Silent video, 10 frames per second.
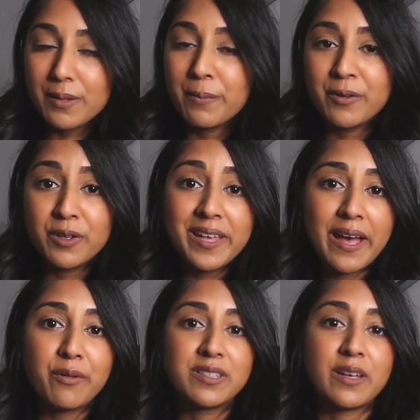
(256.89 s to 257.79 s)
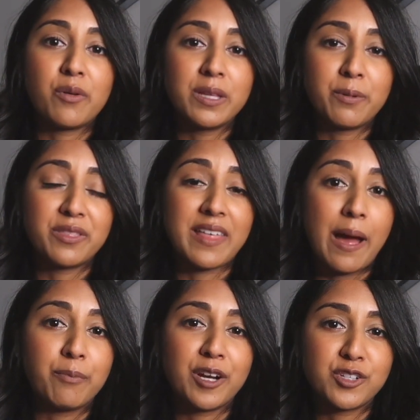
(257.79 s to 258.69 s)
But really, I would say only put
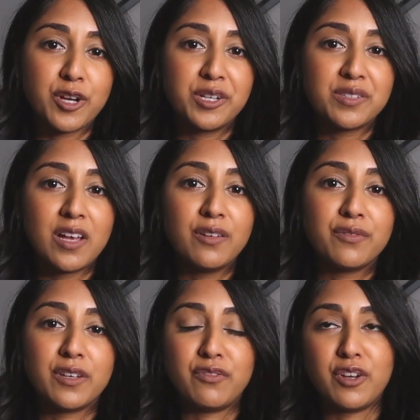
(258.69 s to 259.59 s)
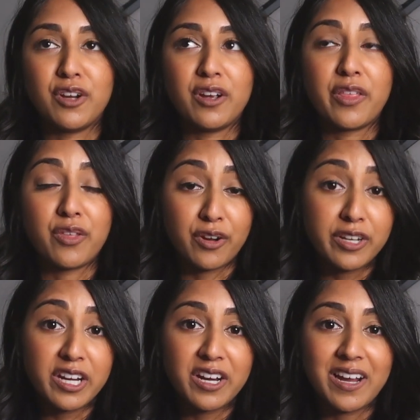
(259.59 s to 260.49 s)
that pressure on yourself if you're a 3rd
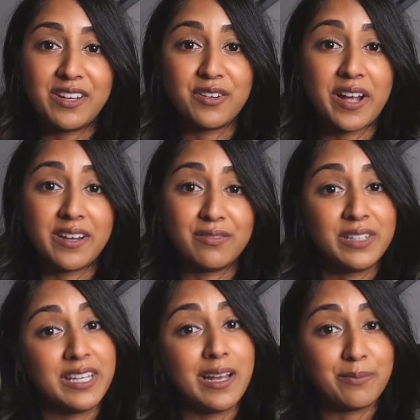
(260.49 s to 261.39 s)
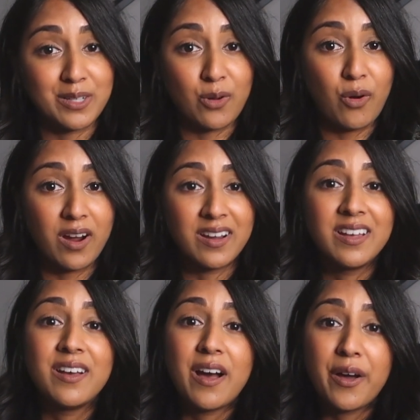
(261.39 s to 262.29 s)
year and you're kind of leading up to core.
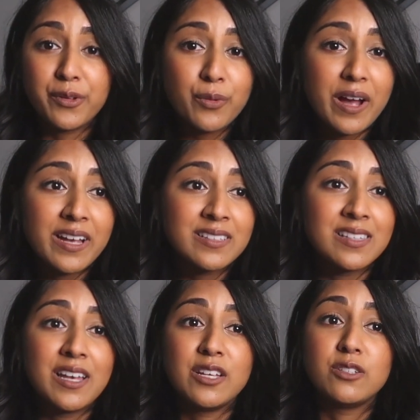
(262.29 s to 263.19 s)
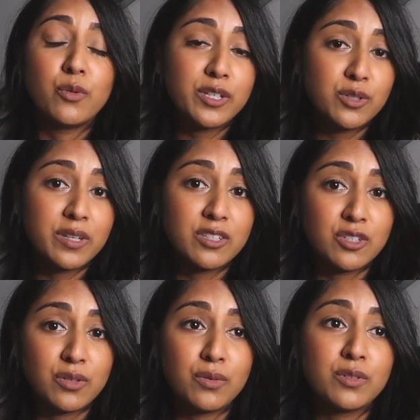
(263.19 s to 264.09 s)
Otherwise, do what you can
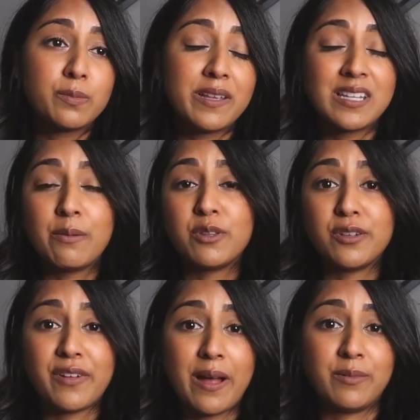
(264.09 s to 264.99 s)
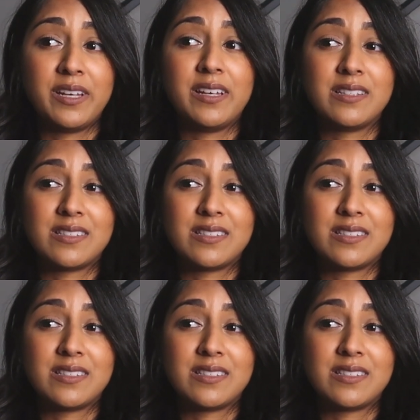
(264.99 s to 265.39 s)
do, spend time with your family,